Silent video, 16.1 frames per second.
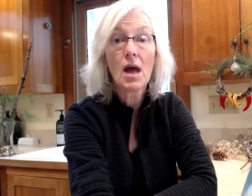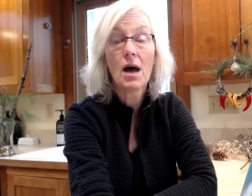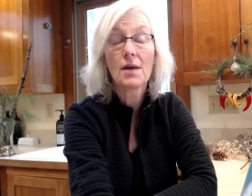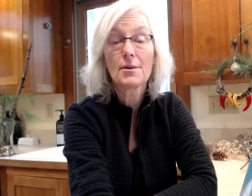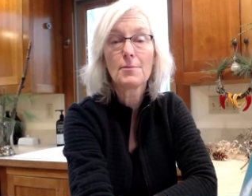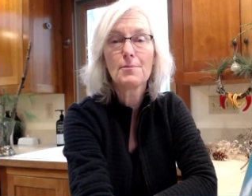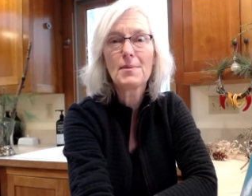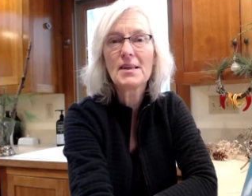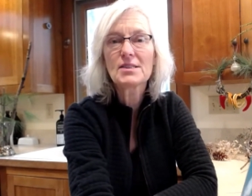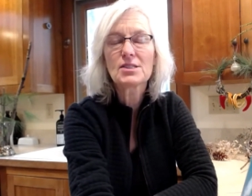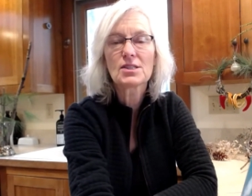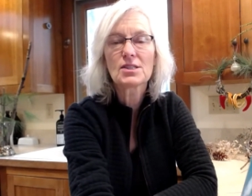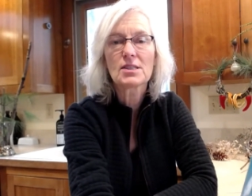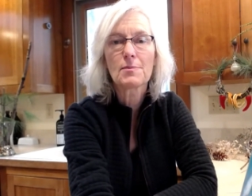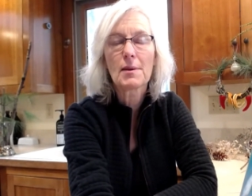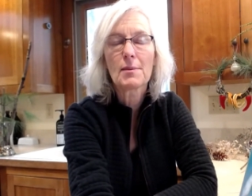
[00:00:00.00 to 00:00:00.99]
On the
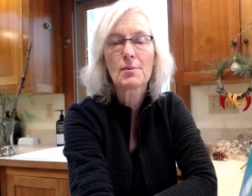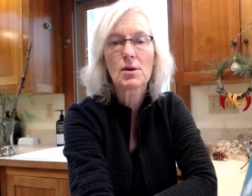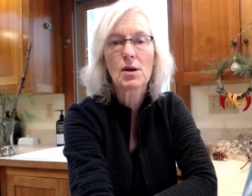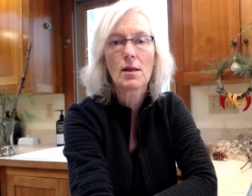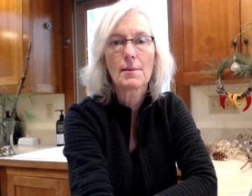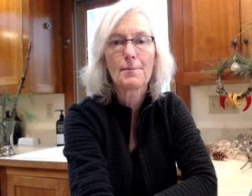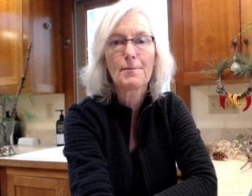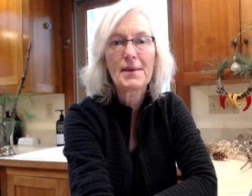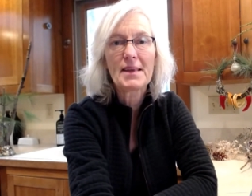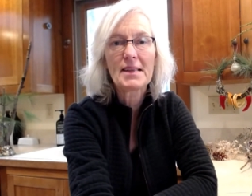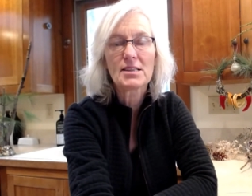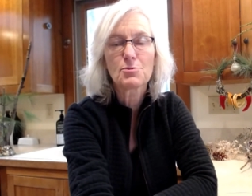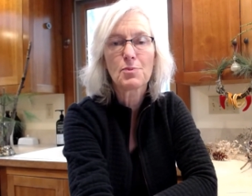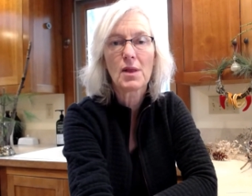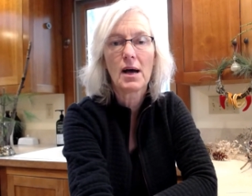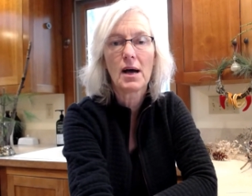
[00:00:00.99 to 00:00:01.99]
beaches, some people call it
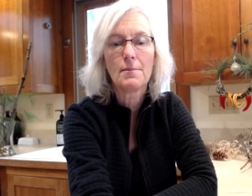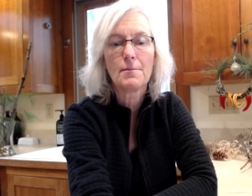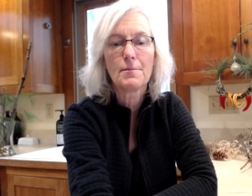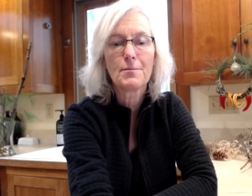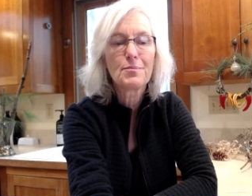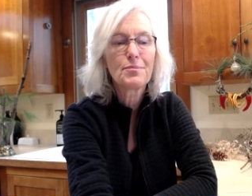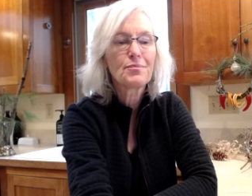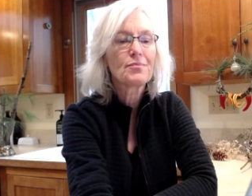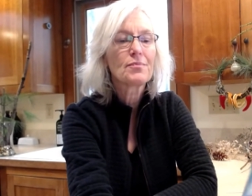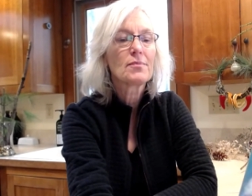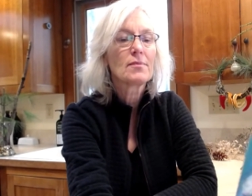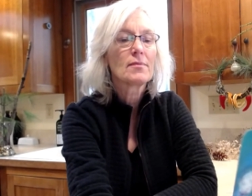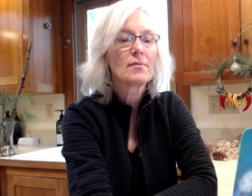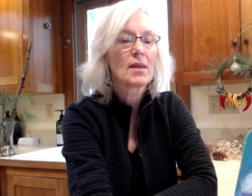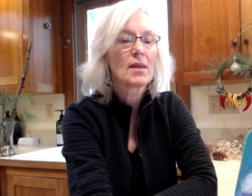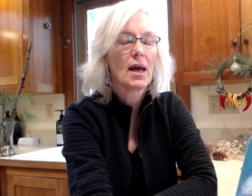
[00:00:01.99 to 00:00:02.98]
beach plum.
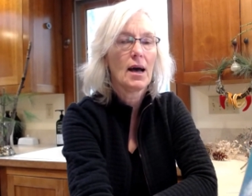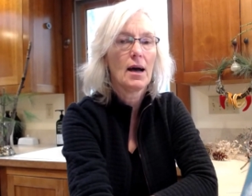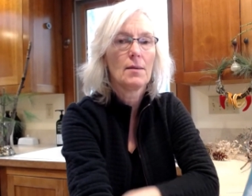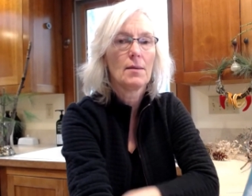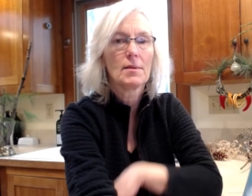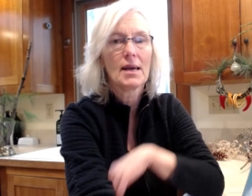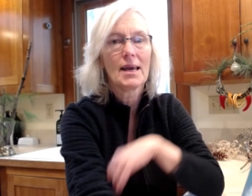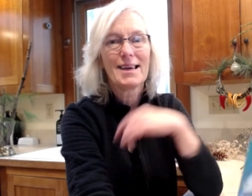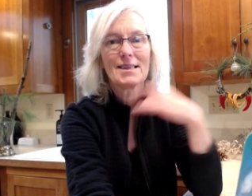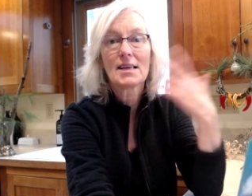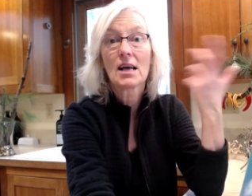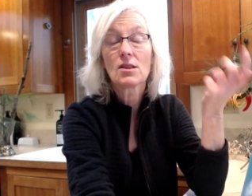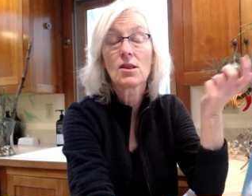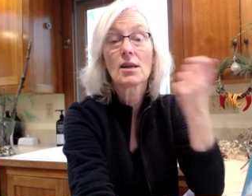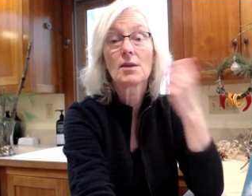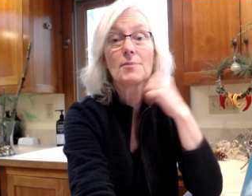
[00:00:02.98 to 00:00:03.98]
And
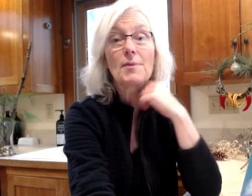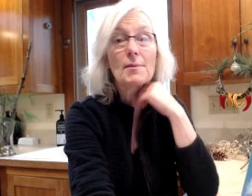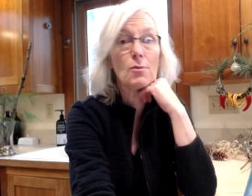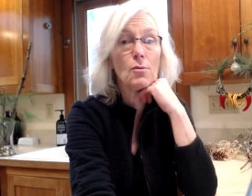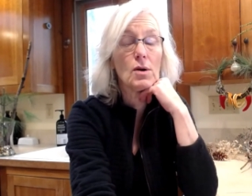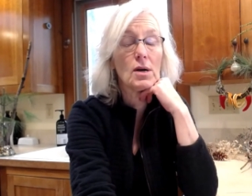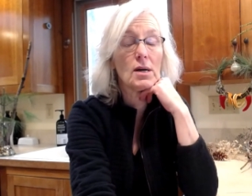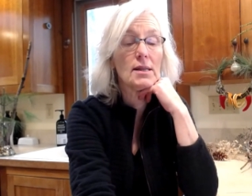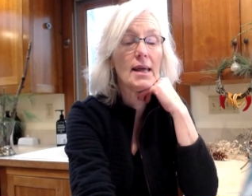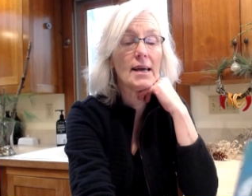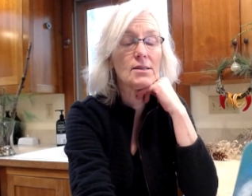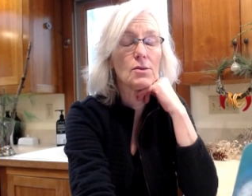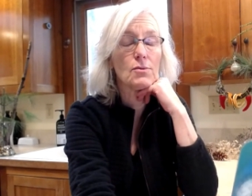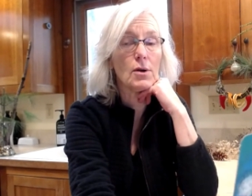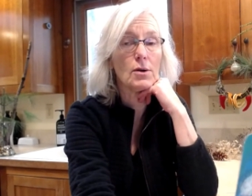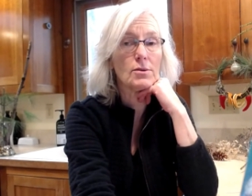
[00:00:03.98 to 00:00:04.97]
a lot of people will
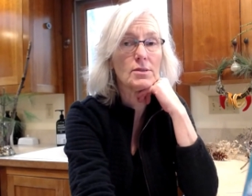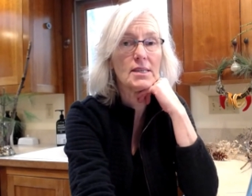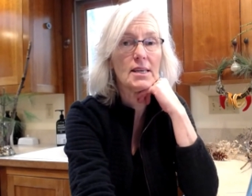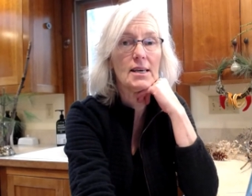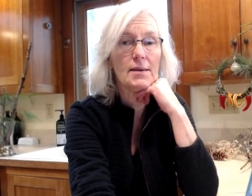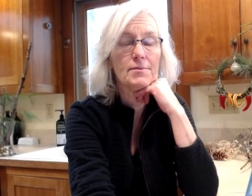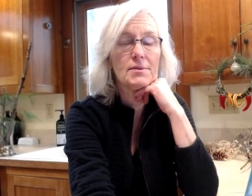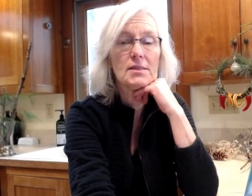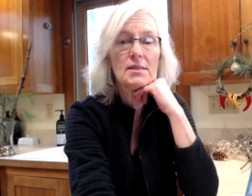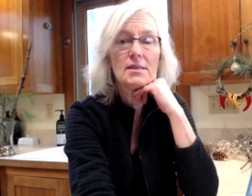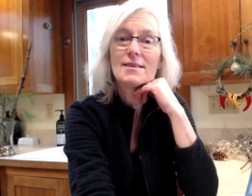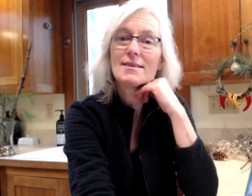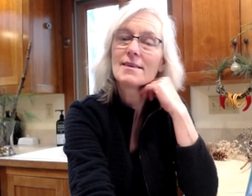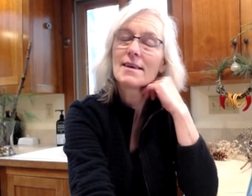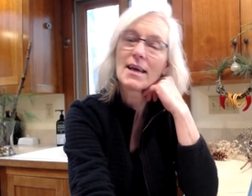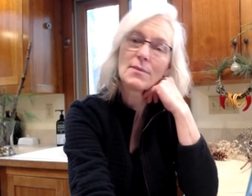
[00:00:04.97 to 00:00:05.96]
collect the rose hips
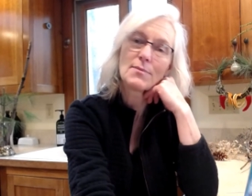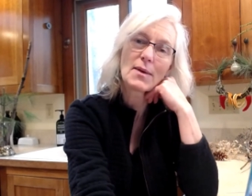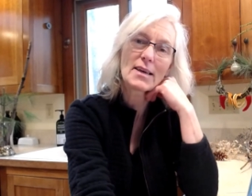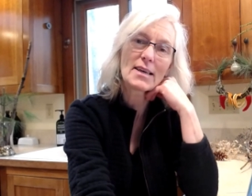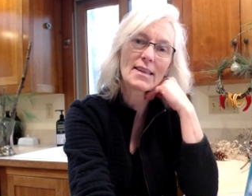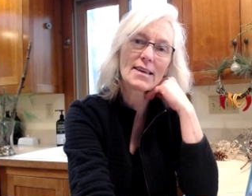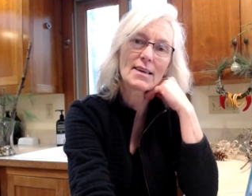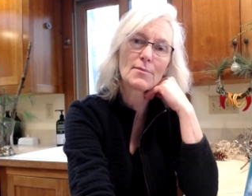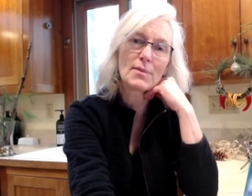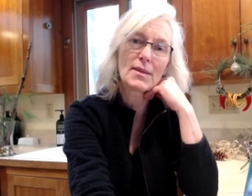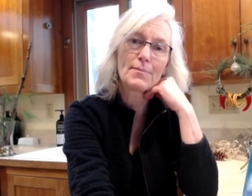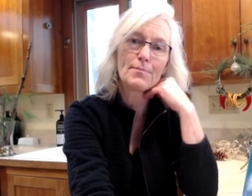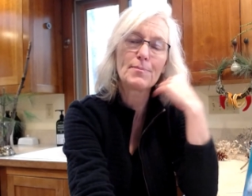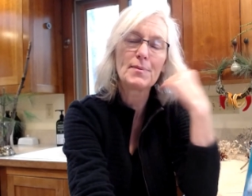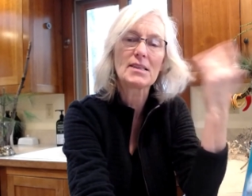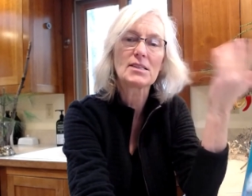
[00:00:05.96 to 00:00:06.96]
and make it like
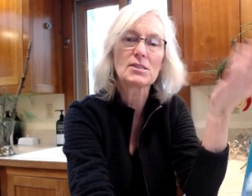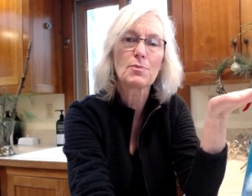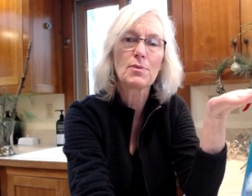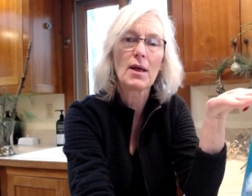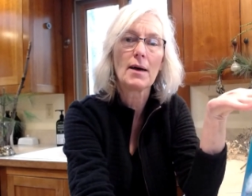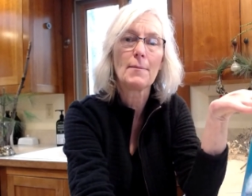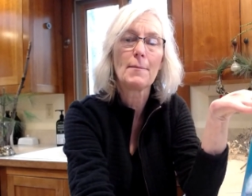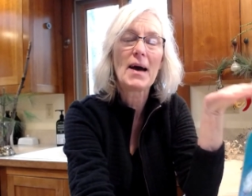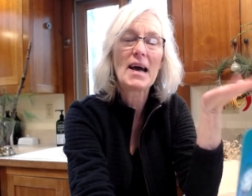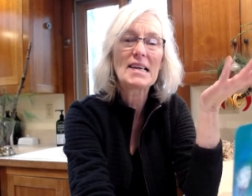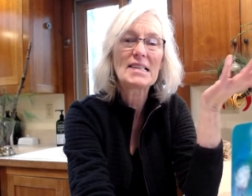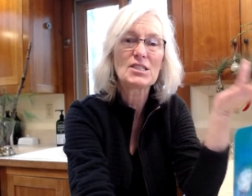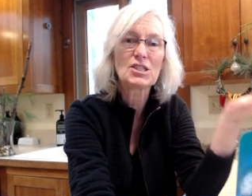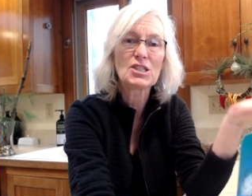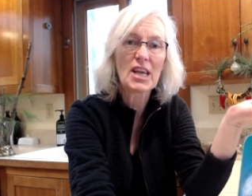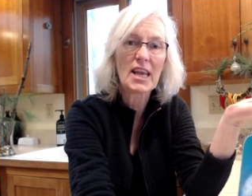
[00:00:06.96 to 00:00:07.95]
a beach plum
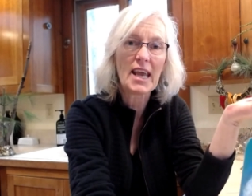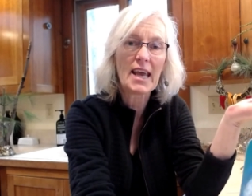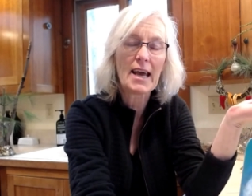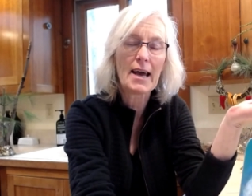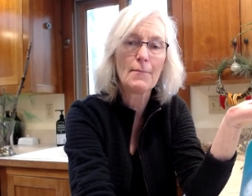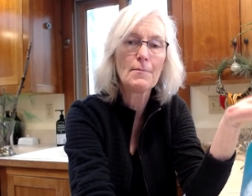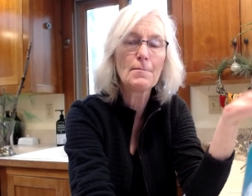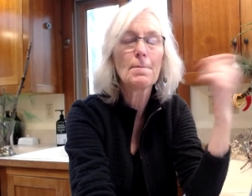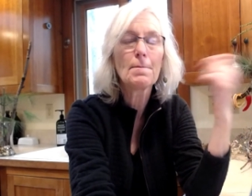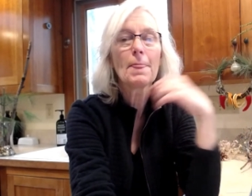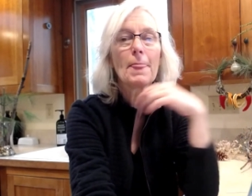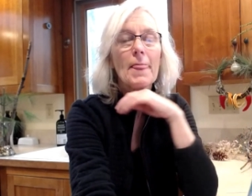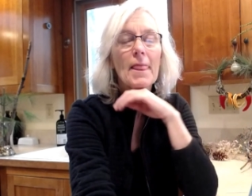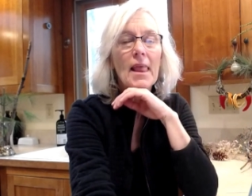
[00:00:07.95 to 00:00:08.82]
jam.